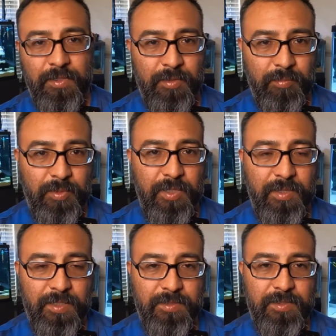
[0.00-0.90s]
debris
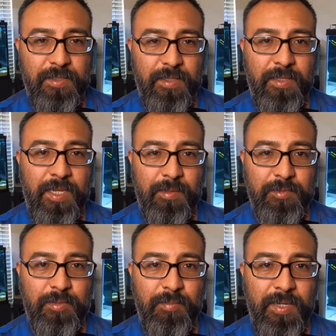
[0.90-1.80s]
that's
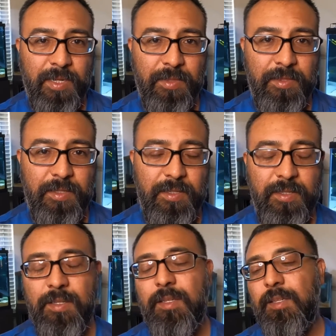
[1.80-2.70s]
captured by
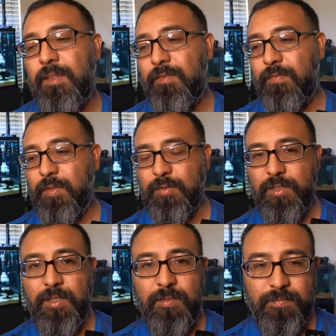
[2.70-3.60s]
the
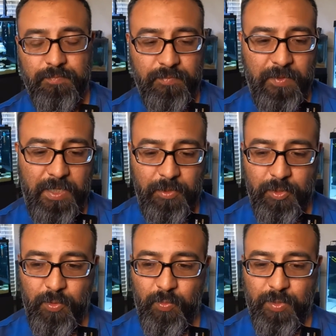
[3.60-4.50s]
filter. Now,
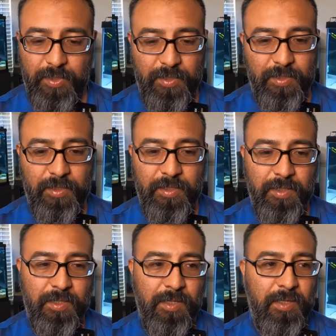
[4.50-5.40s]
you don't want to
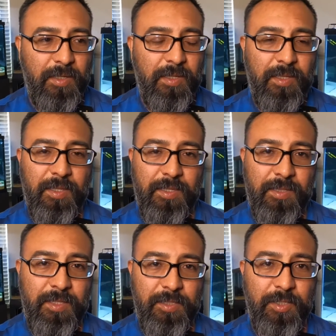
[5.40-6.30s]

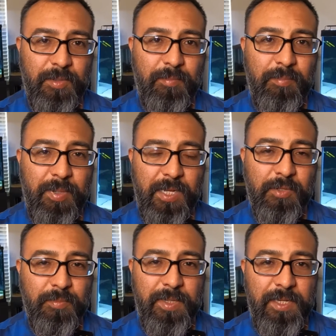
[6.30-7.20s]
clean your
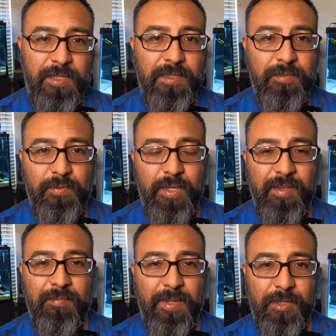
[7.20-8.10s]
biomedia. If you
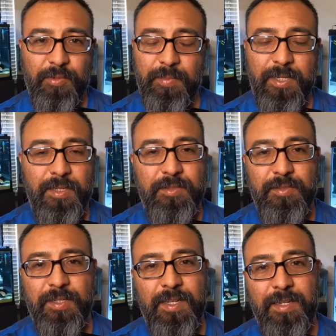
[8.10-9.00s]
have biomedia,
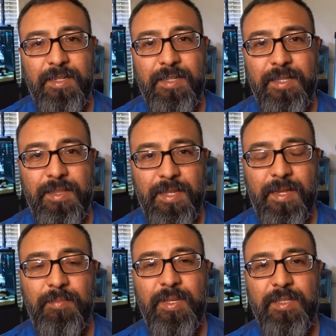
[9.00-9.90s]
do not clean
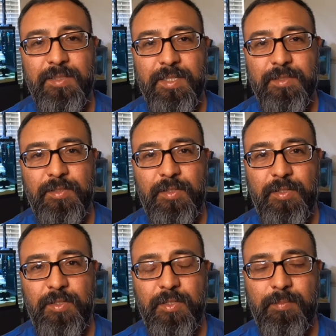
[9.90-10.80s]
that, because that's
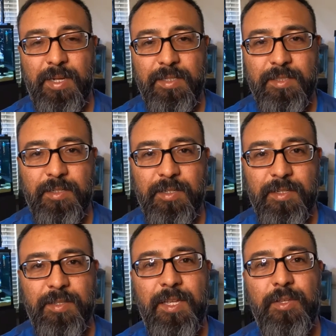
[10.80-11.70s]
good
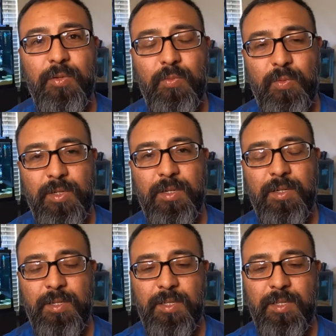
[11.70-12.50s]
bacteria that you want